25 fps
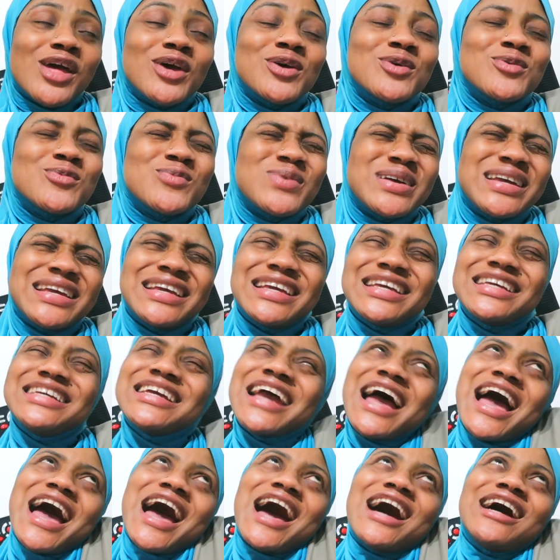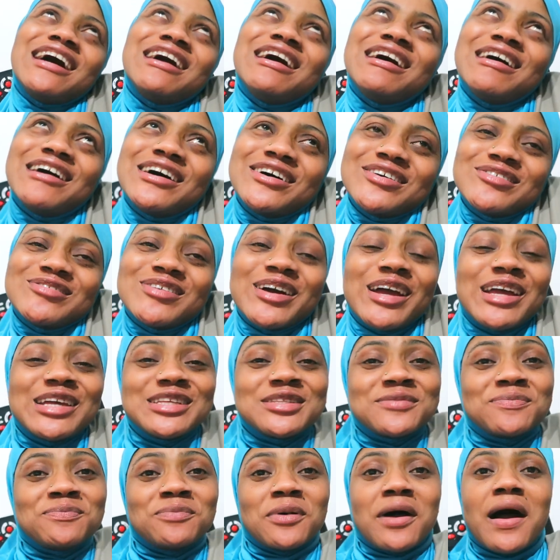We are
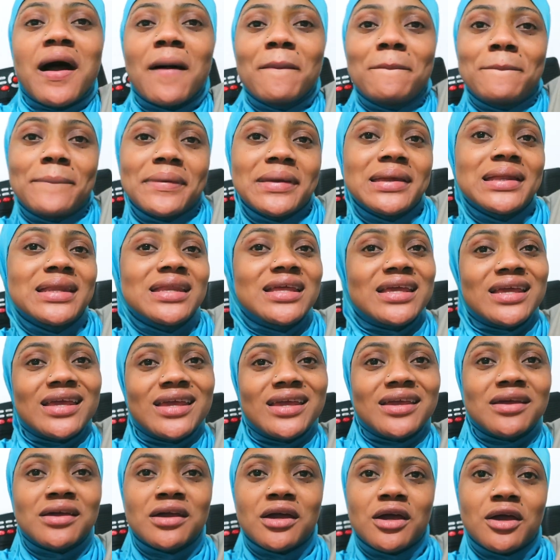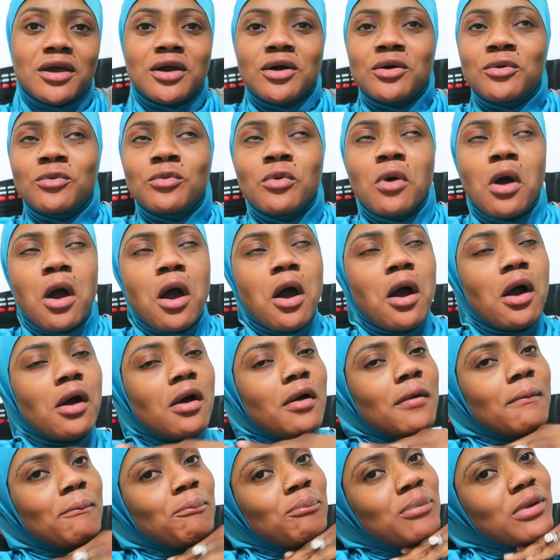always popping here on
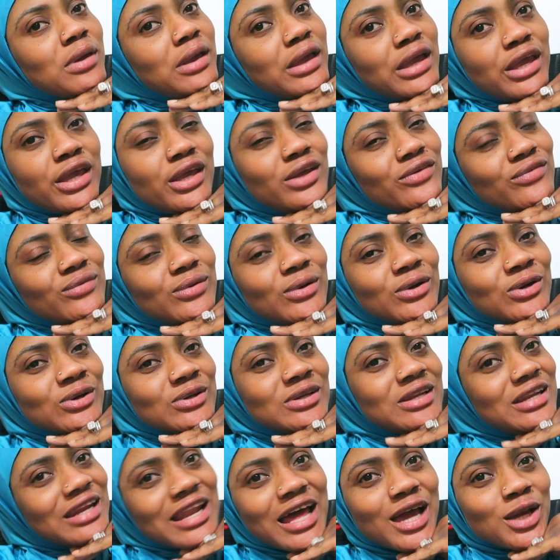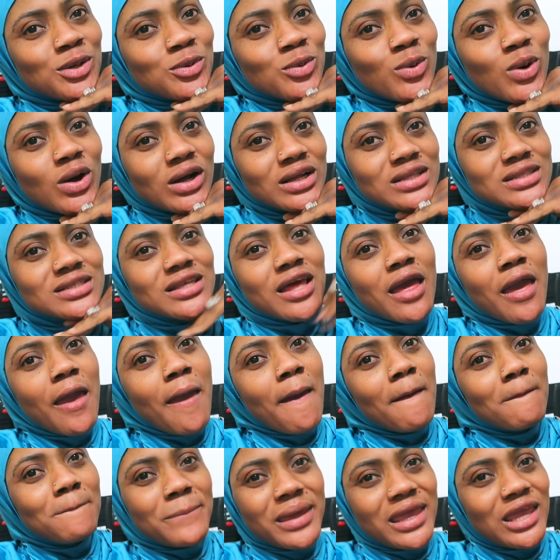one period. Like what?
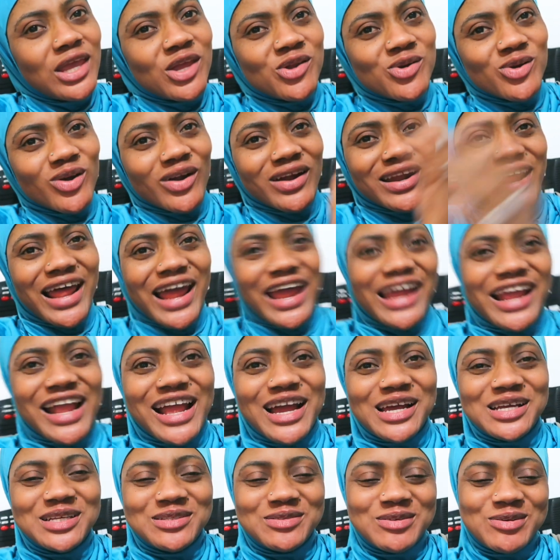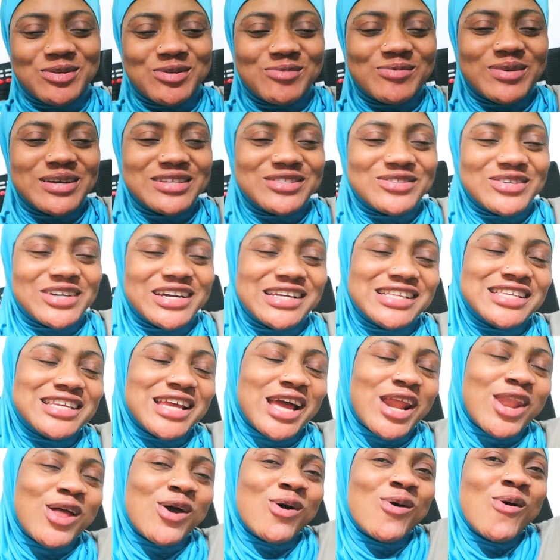Period. Hi guys, welcome back to our
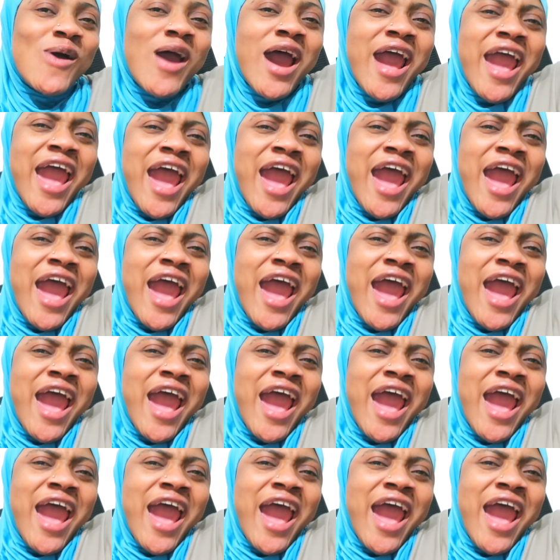channel.